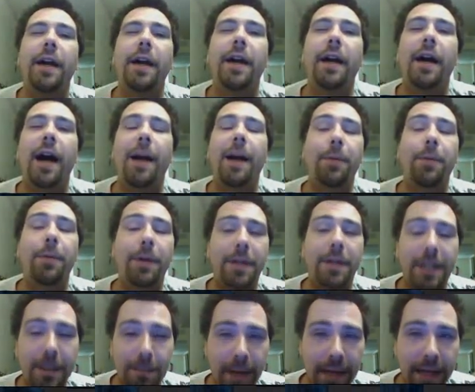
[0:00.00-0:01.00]
I
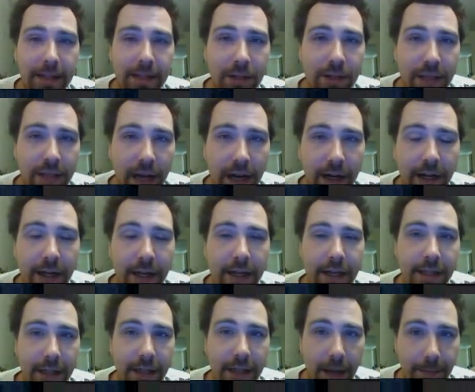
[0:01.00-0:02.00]
pushed this back till Saturday
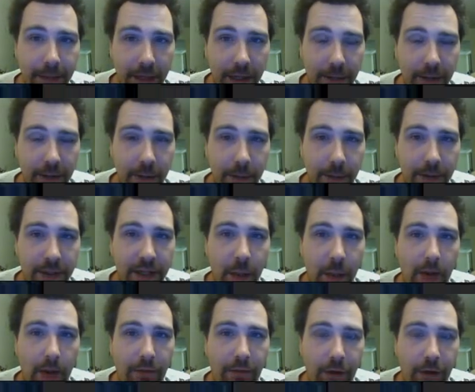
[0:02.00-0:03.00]
because the update was supposed to
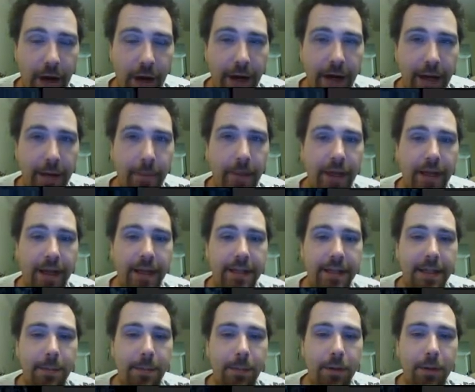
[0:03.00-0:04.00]
come out Friday, but I guess
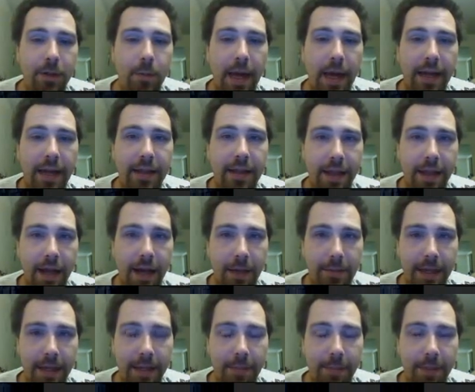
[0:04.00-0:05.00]
they pushed back the
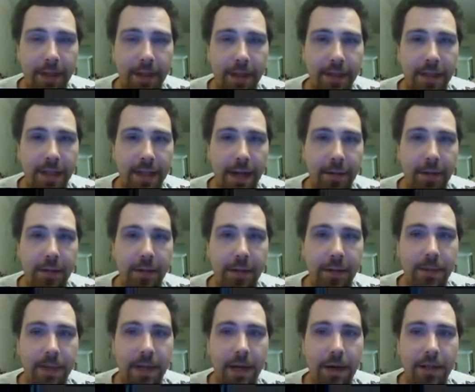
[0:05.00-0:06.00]
update because now it
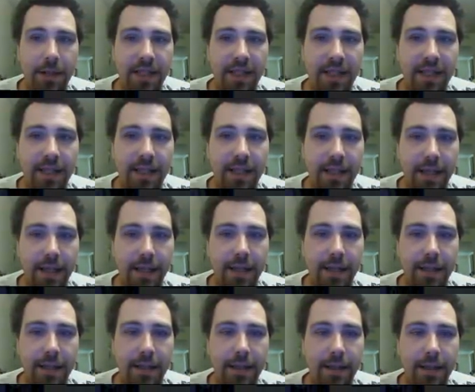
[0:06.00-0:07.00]
comes out in six
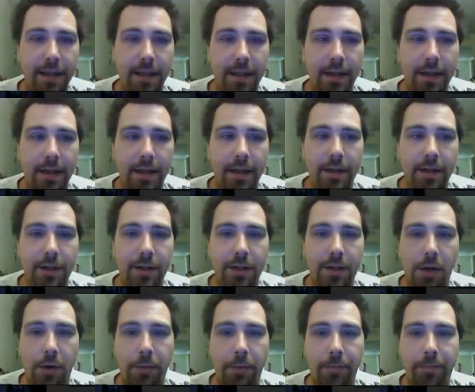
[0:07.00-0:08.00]
days.
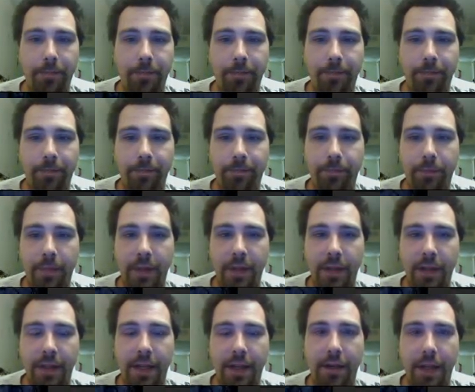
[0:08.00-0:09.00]
So
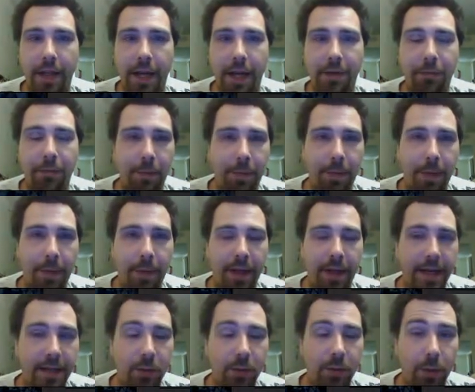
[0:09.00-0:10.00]
the other day when we played
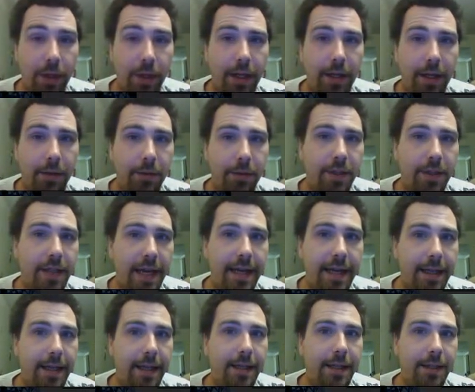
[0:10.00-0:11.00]
last week, it was
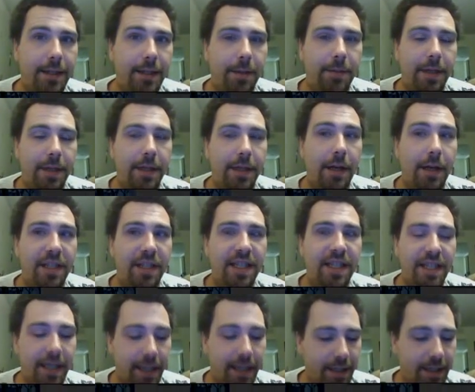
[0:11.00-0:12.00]
eight days till the update. Now it's
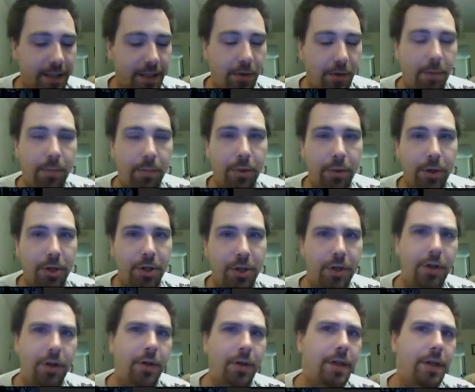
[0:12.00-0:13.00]
six, so I'm pretty
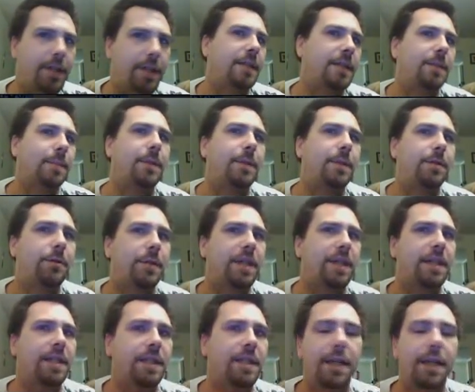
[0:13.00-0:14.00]
sure it hasn't been two
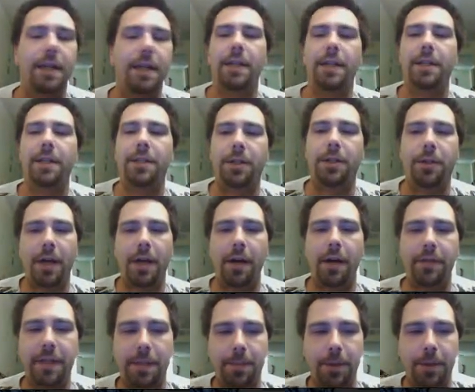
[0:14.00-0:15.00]
days. So they
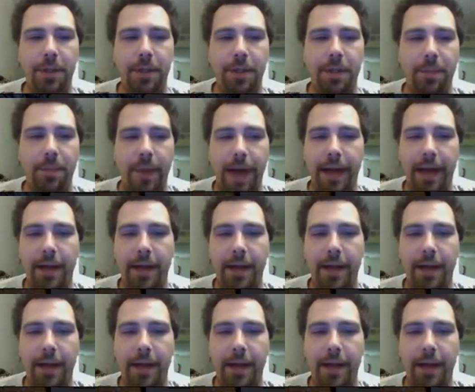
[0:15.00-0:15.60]
obviously pushed it back,